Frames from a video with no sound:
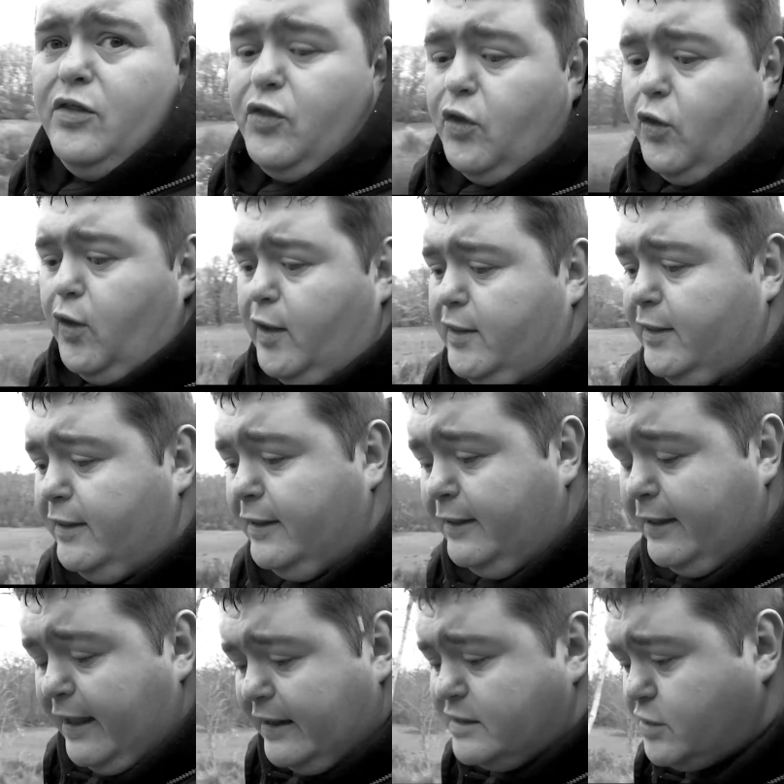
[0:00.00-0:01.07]
the
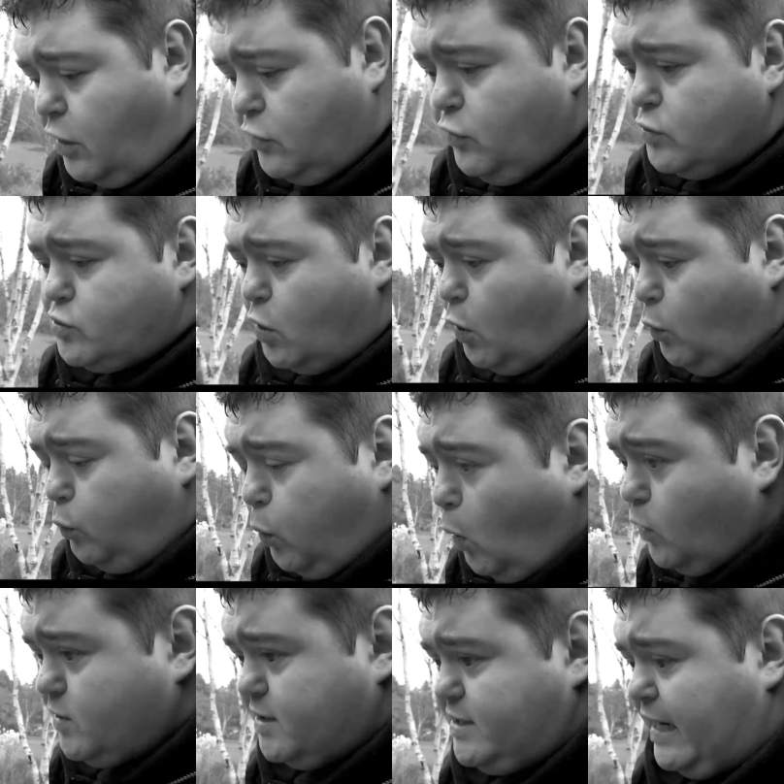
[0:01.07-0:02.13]
lid on those
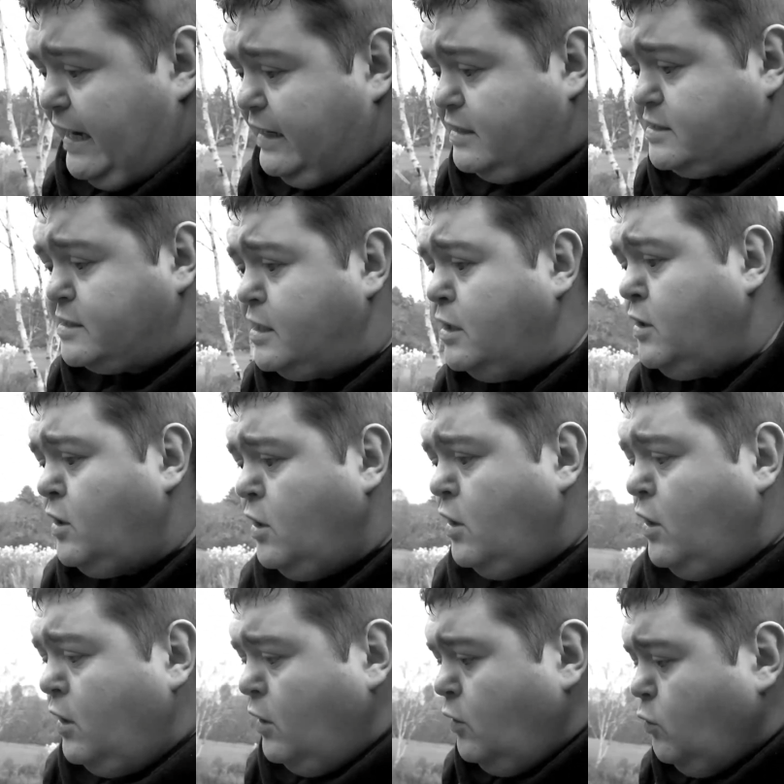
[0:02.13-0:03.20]
water tanks
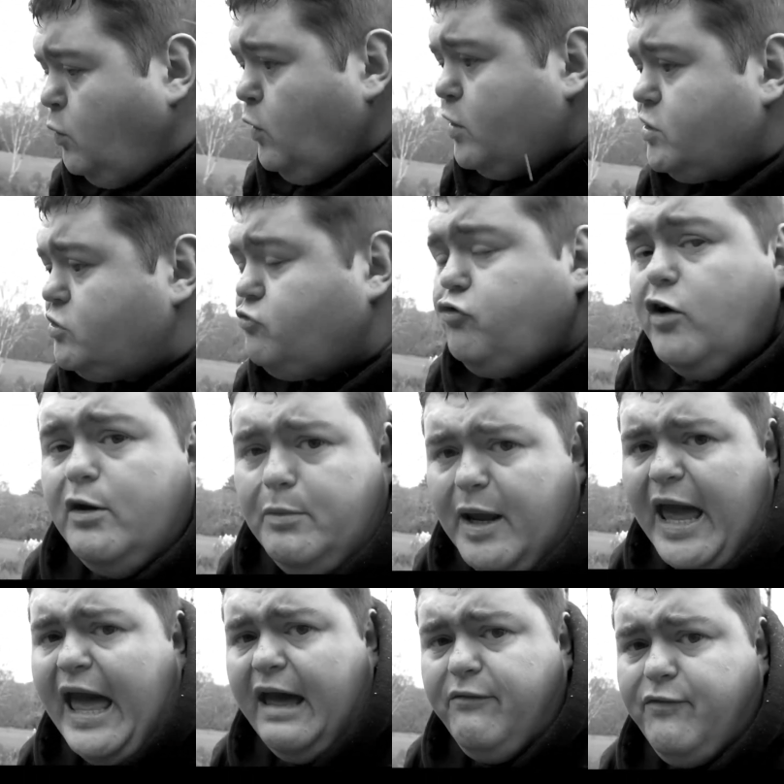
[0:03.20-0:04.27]
were extremely
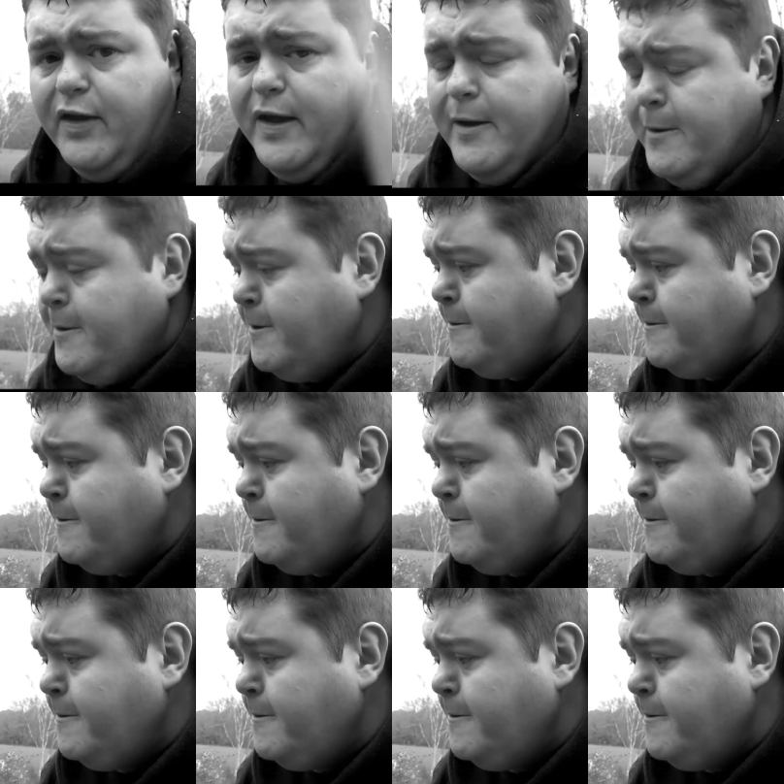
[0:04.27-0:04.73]
heavy.